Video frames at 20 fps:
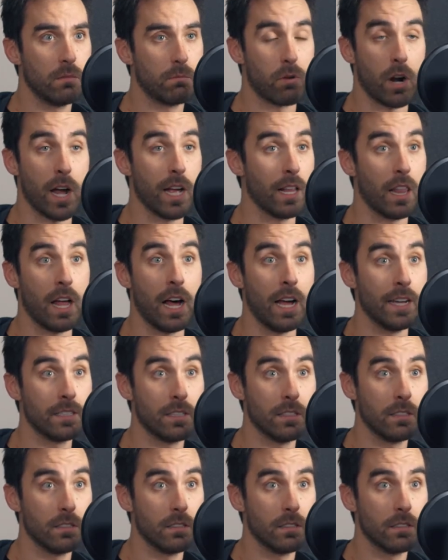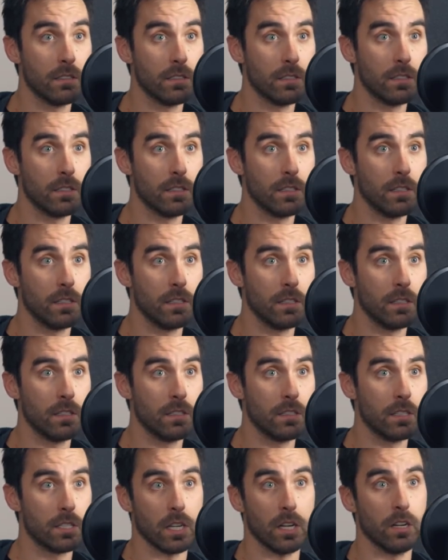Bright light.
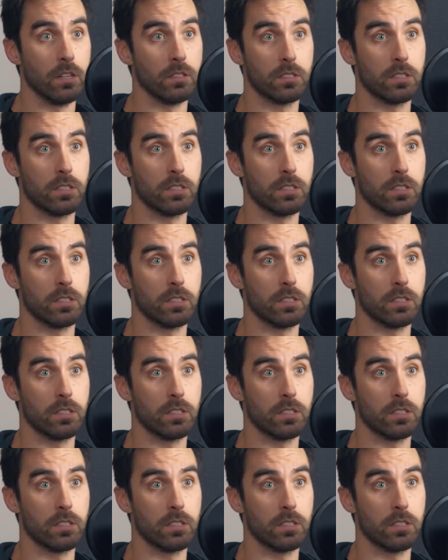So it's